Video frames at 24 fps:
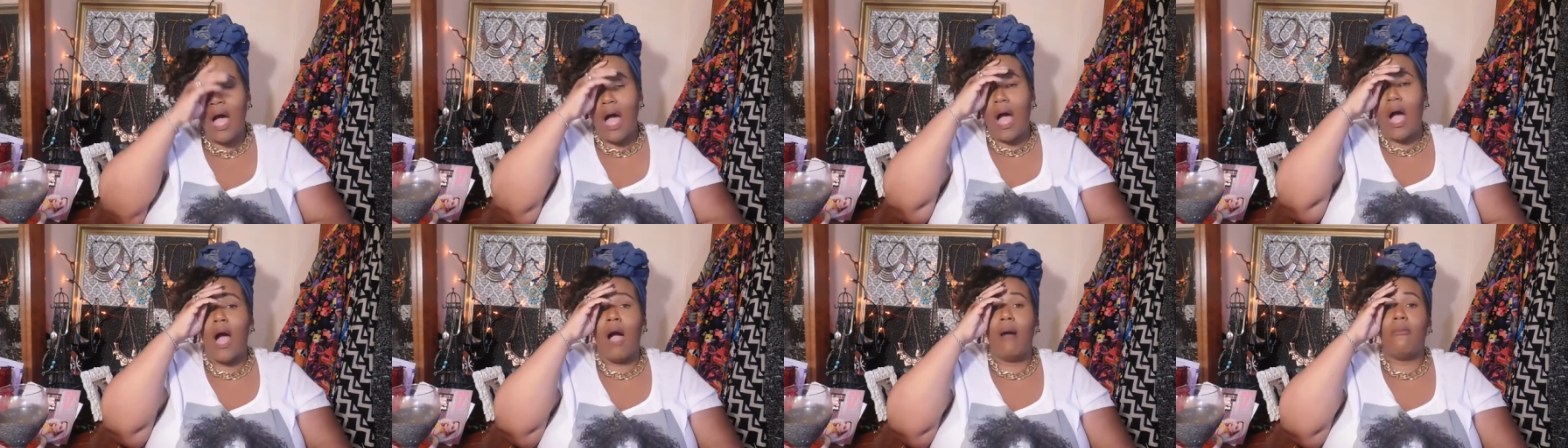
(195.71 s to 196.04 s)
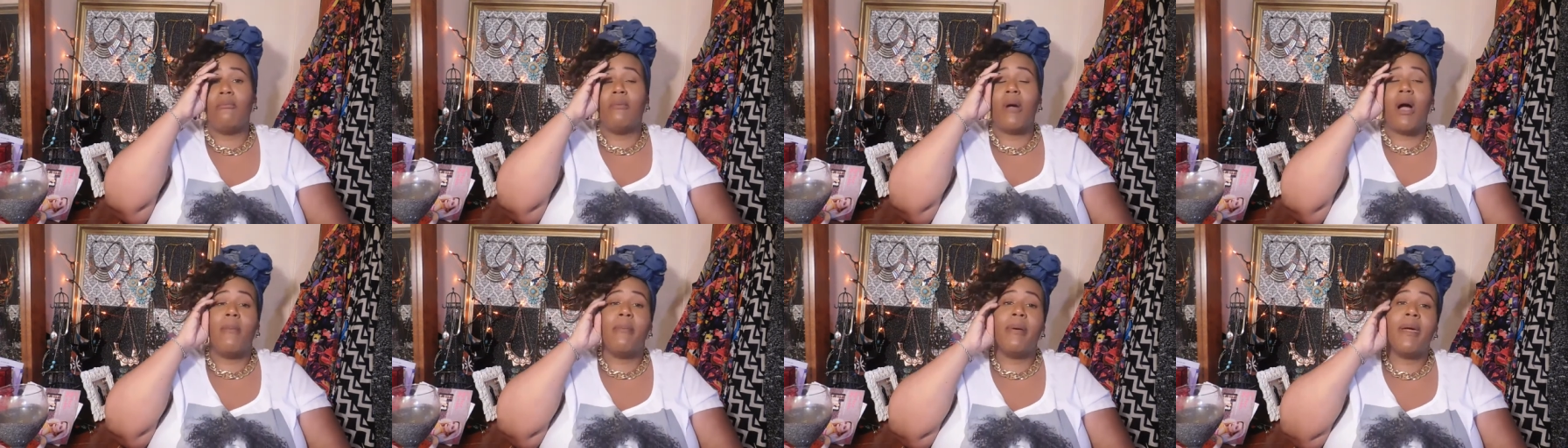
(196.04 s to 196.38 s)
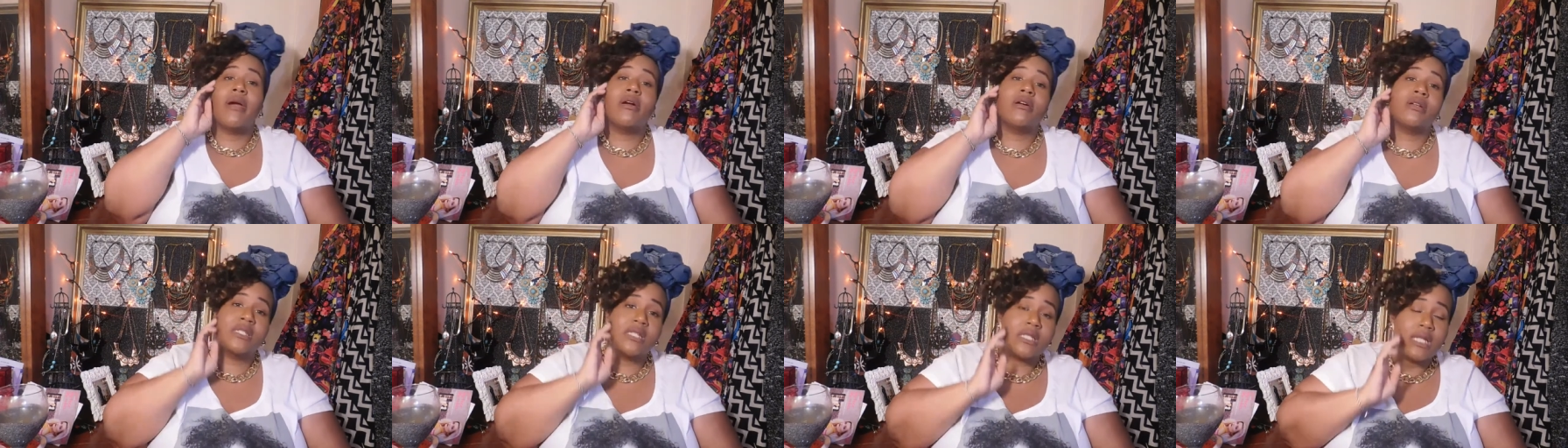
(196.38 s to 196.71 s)
Um, a
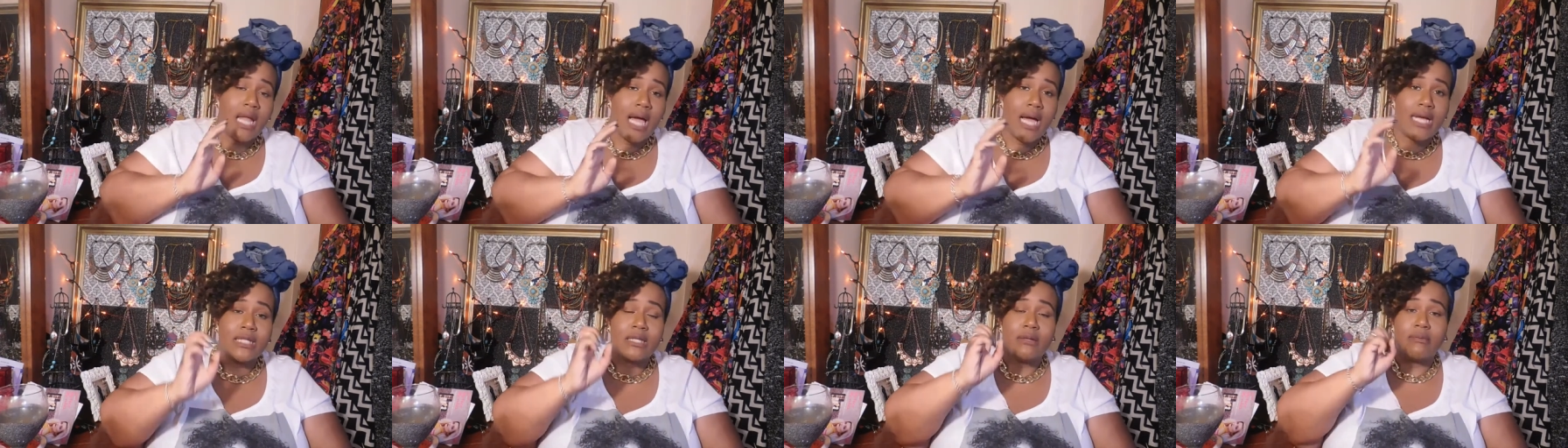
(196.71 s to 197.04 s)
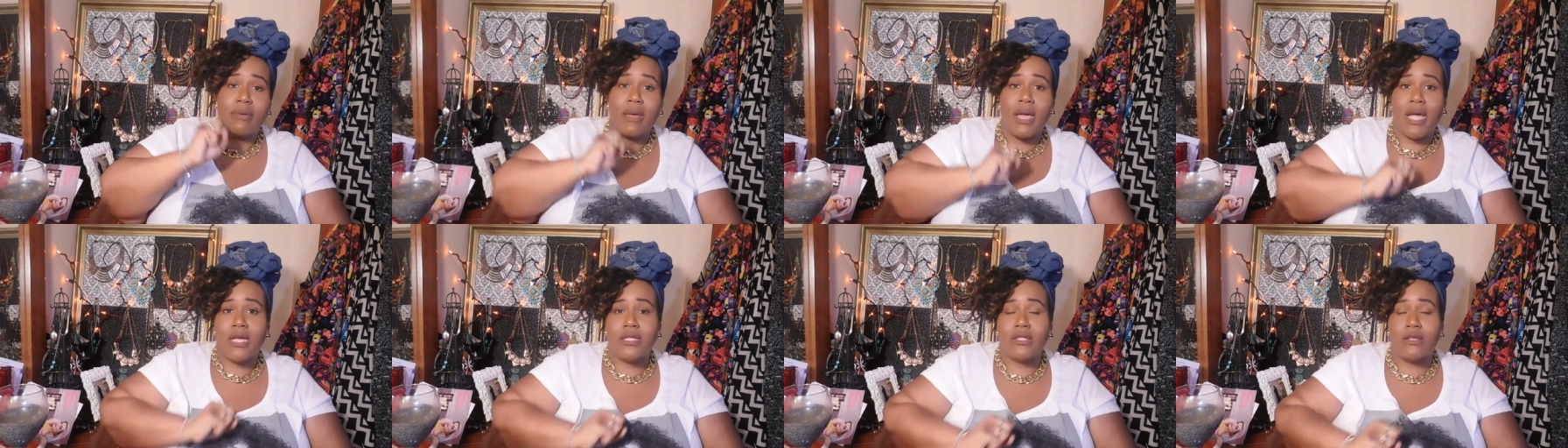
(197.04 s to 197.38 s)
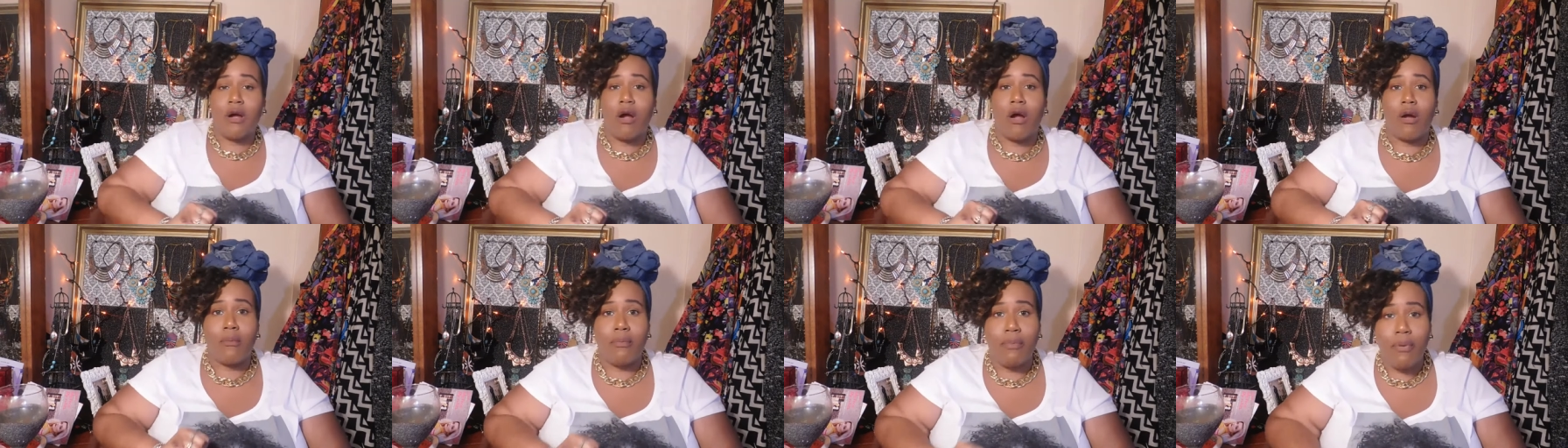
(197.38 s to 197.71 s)
pair of slacks and pants
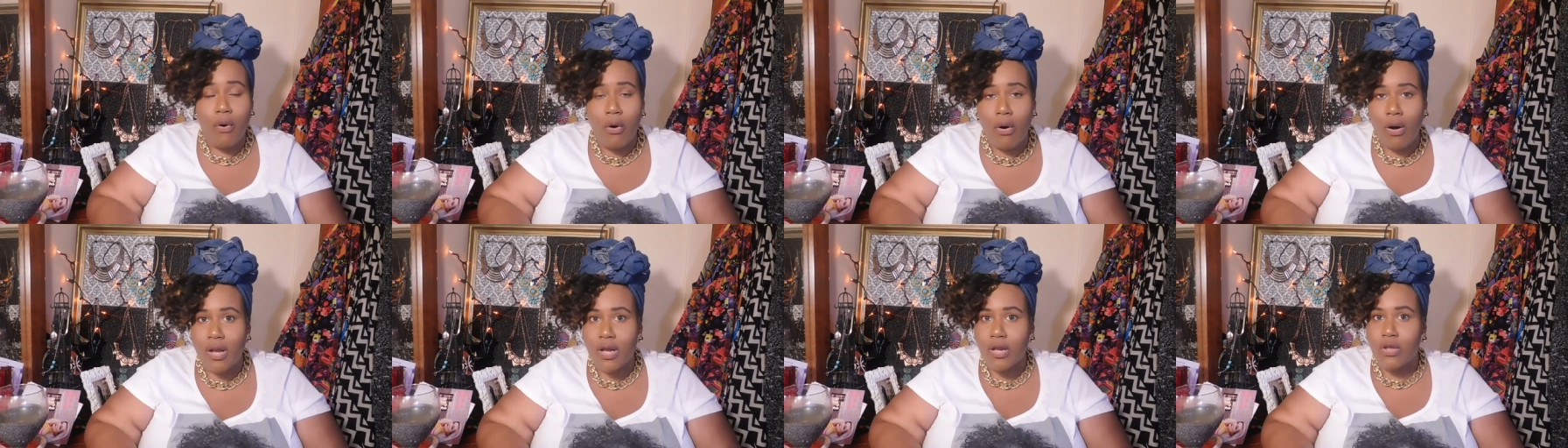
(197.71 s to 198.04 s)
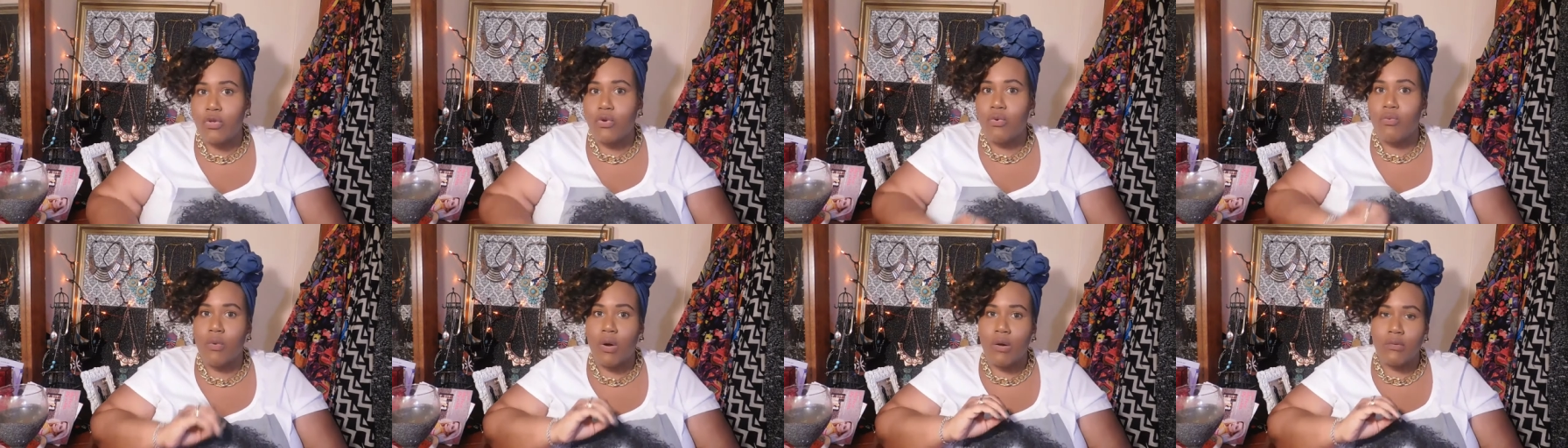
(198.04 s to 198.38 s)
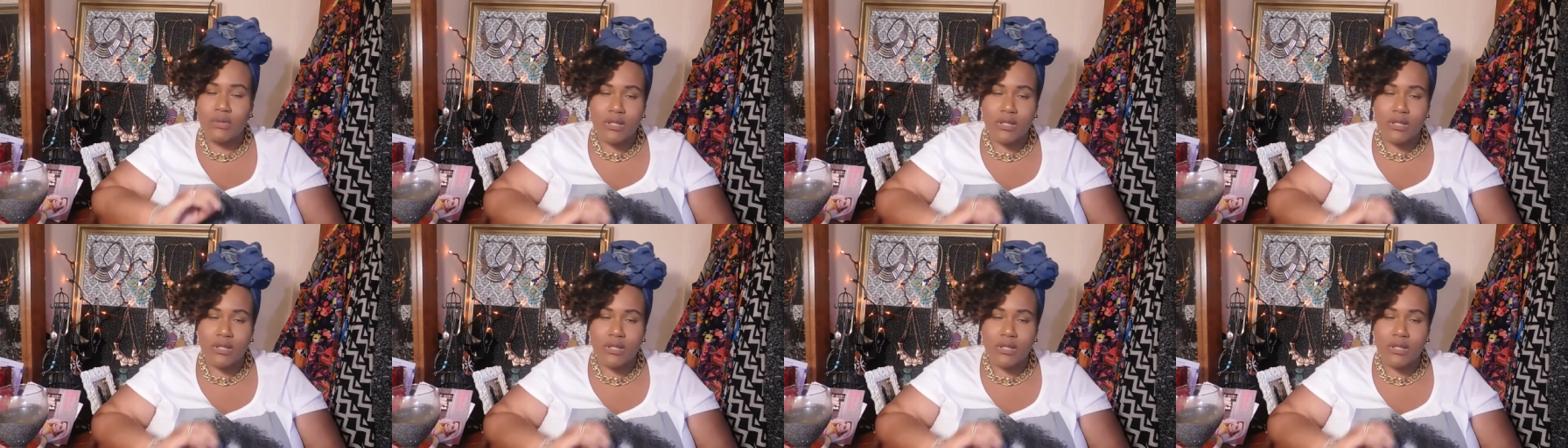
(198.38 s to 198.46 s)
are important. You want